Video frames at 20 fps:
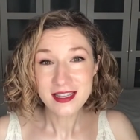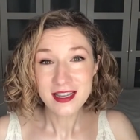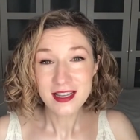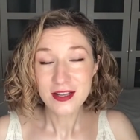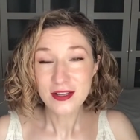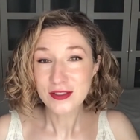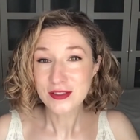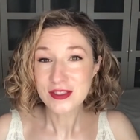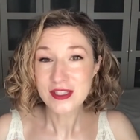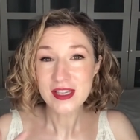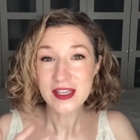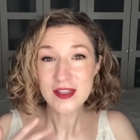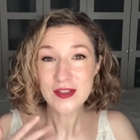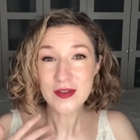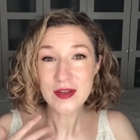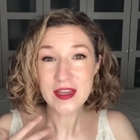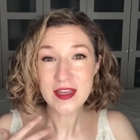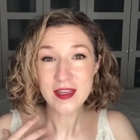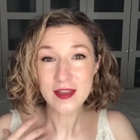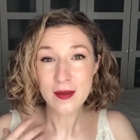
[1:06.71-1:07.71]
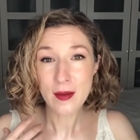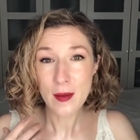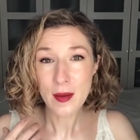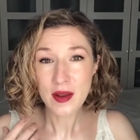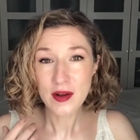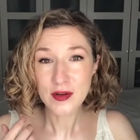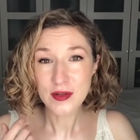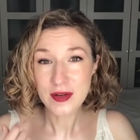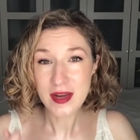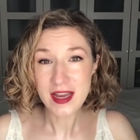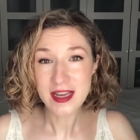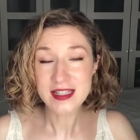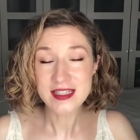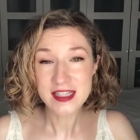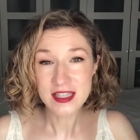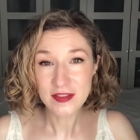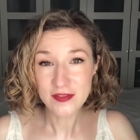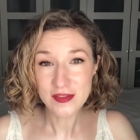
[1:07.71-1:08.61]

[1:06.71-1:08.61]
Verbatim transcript: continuing creating